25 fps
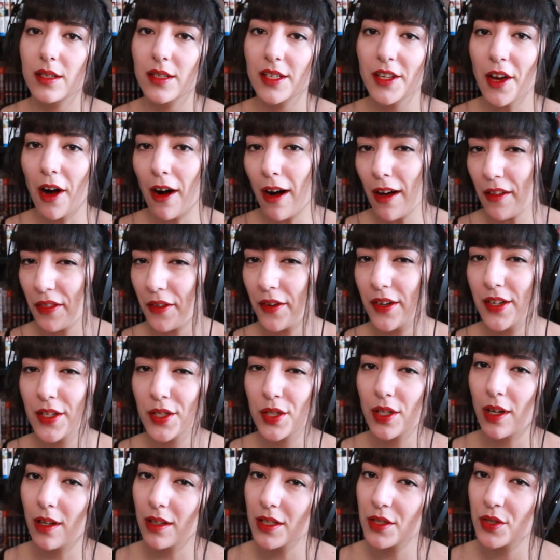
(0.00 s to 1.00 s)
The author
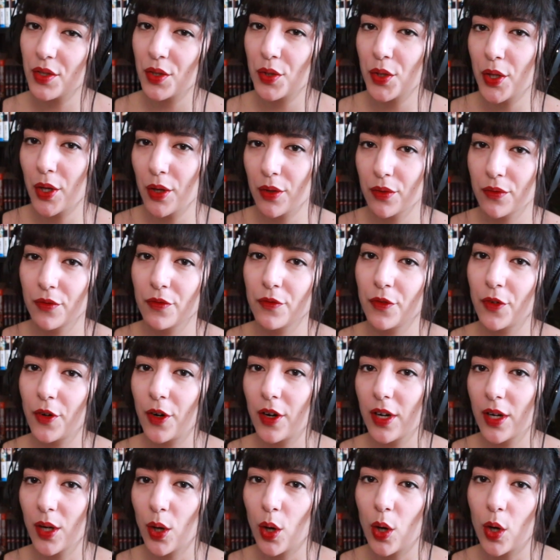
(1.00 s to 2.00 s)
is also known
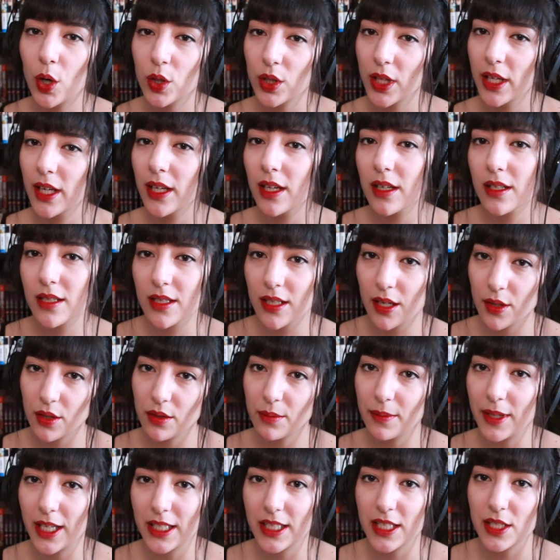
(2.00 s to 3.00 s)
for Hone ga
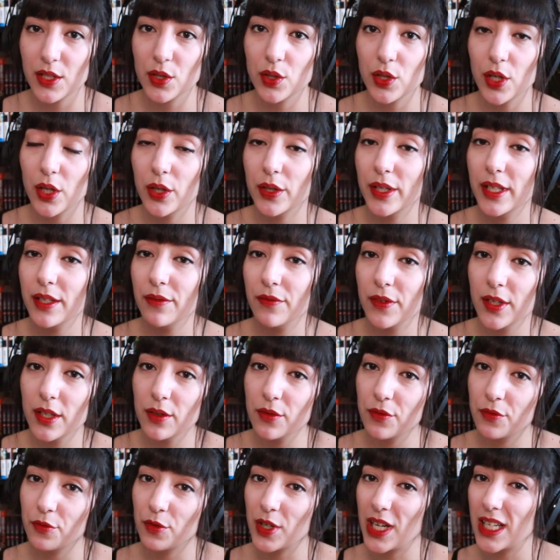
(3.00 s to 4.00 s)
Kusaru Made, so if
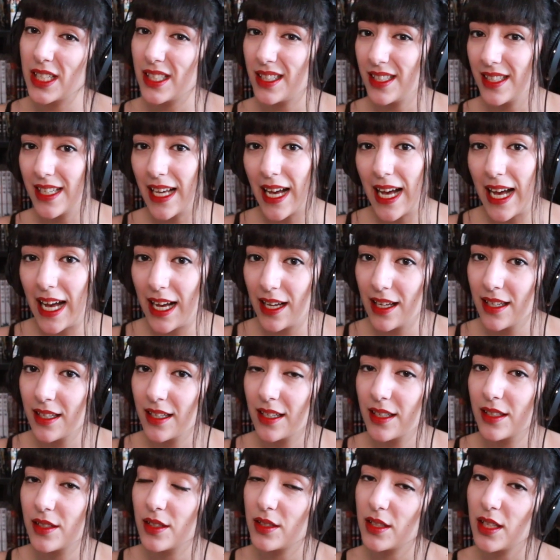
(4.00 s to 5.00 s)
you've read
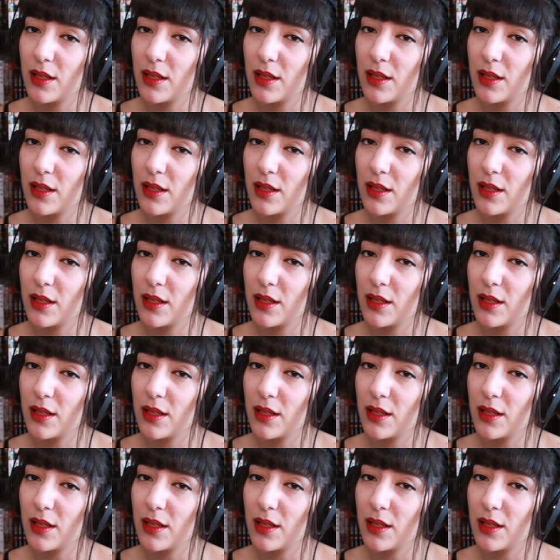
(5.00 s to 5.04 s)
that,